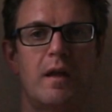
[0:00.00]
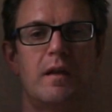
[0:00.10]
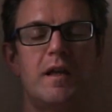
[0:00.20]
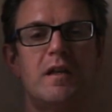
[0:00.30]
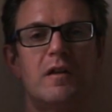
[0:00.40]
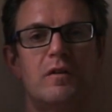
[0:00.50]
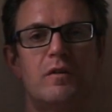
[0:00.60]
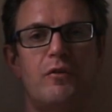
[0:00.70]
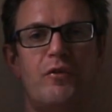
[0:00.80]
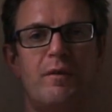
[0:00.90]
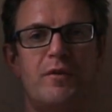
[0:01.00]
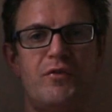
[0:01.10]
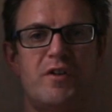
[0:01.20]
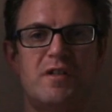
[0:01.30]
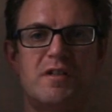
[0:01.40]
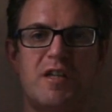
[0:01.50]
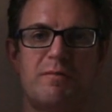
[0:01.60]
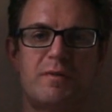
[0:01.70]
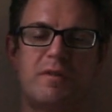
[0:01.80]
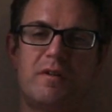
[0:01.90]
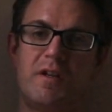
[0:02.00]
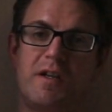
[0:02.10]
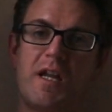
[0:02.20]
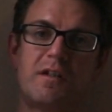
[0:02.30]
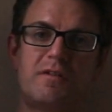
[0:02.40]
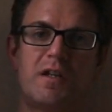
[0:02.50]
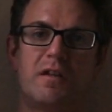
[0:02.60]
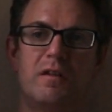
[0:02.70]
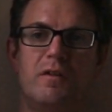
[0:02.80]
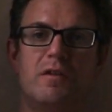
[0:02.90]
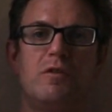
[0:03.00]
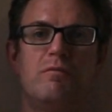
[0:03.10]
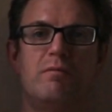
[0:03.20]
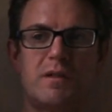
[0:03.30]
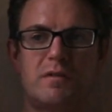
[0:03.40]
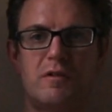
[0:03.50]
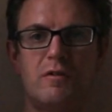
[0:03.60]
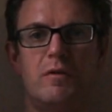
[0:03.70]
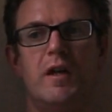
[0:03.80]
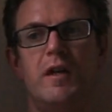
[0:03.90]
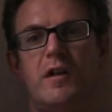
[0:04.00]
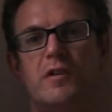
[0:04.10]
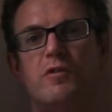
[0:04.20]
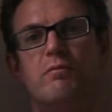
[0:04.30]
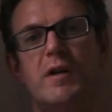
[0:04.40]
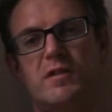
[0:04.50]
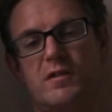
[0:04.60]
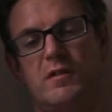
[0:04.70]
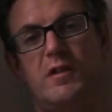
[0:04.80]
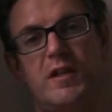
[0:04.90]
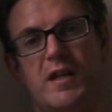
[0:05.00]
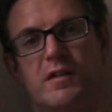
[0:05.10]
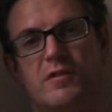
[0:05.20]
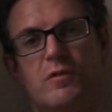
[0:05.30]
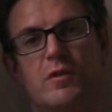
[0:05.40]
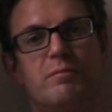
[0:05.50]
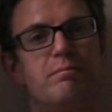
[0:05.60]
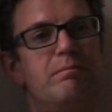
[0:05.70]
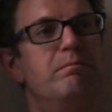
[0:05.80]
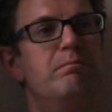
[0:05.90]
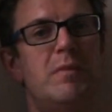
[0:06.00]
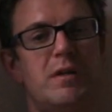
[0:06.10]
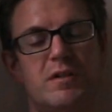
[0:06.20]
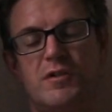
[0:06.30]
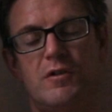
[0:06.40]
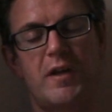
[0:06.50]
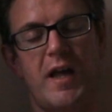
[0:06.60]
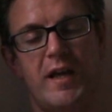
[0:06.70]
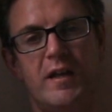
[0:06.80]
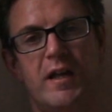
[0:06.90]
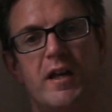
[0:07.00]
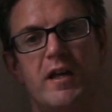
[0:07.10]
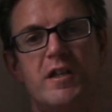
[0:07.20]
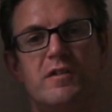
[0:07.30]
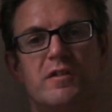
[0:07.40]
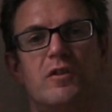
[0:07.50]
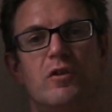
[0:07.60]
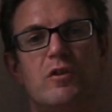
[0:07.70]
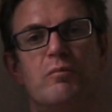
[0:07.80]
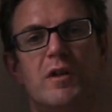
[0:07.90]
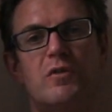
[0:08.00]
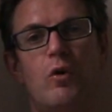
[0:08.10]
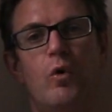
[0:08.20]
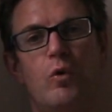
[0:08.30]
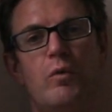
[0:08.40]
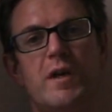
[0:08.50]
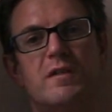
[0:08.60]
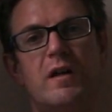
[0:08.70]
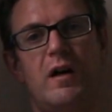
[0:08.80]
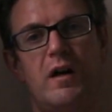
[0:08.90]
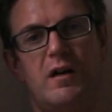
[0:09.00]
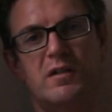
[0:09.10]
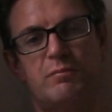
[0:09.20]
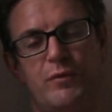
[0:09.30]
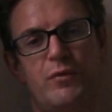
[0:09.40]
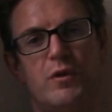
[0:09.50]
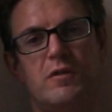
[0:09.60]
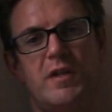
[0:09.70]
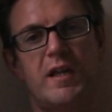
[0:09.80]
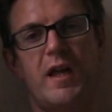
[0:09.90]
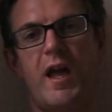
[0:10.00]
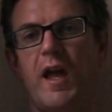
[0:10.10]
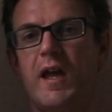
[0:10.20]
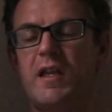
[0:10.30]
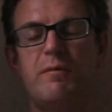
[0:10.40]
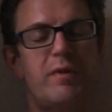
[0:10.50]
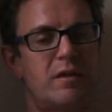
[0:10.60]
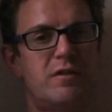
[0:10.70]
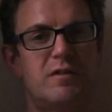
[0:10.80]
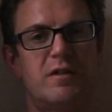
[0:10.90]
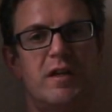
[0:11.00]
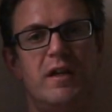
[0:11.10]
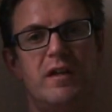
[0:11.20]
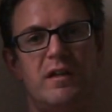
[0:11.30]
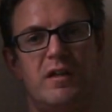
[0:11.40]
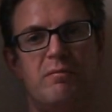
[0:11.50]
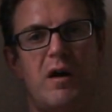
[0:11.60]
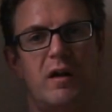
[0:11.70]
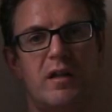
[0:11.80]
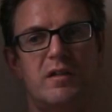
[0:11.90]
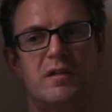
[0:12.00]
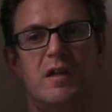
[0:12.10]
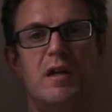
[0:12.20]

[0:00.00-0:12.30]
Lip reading: Leading on from the first tip, the next thing that you must do and you must adhere to as much as you can is that you must always ask before you take any pictures in a market,